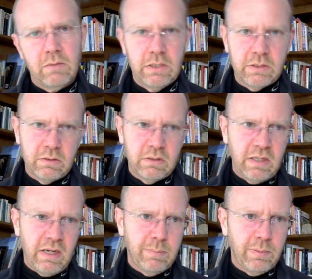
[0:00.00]
Is there a
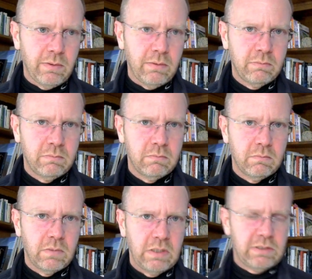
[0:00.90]
dipole?
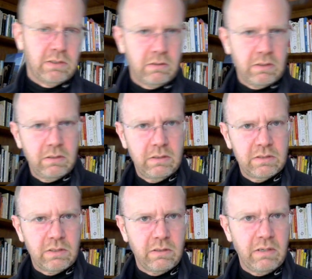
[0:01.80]
Is
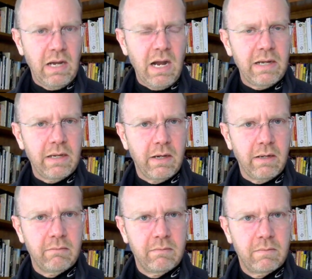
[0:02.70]
there an ion?